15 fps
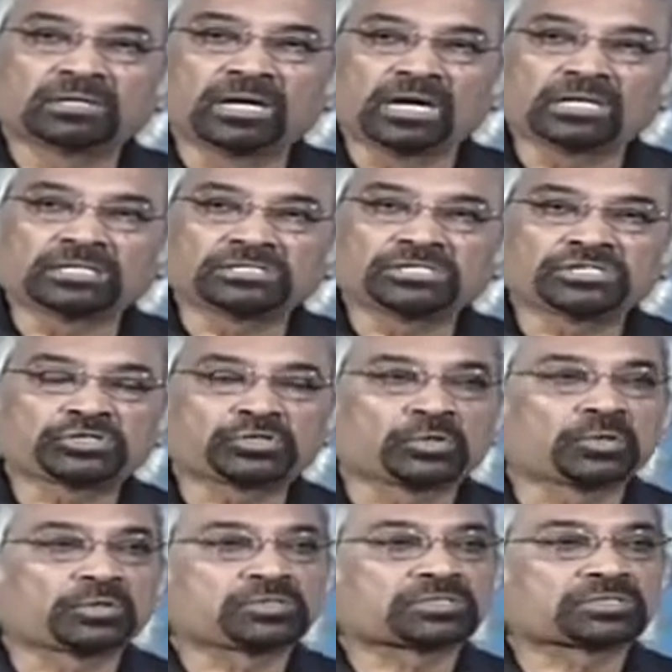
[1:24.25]
energy
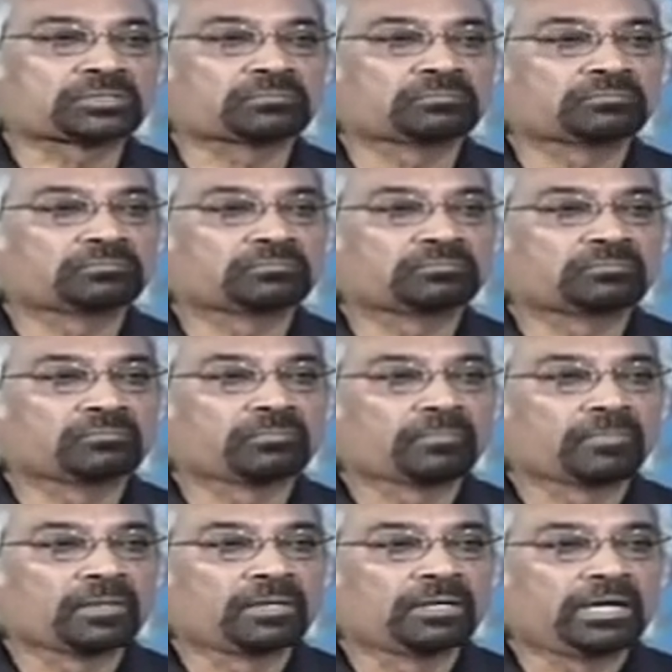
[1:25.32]
source,
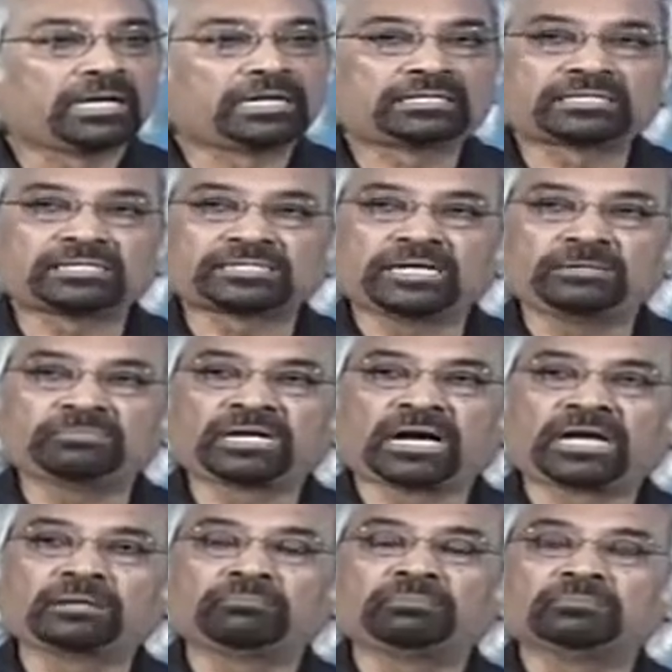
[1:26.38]
and at the same
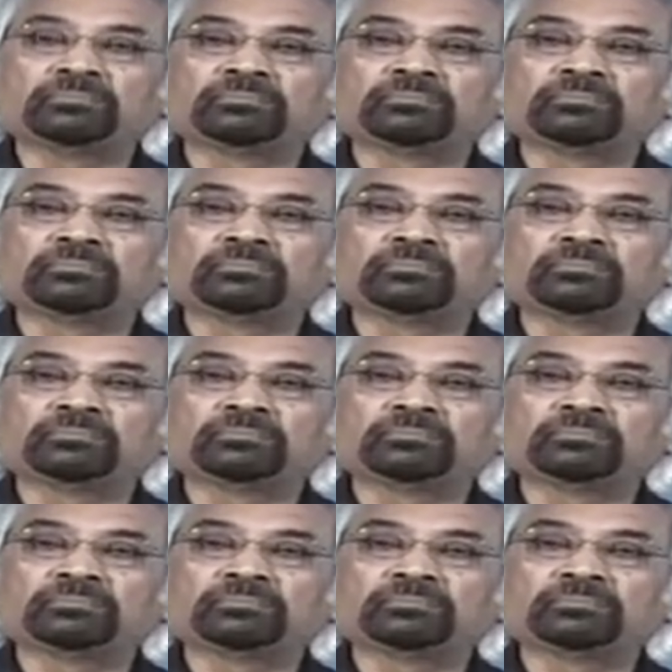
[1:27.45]
time,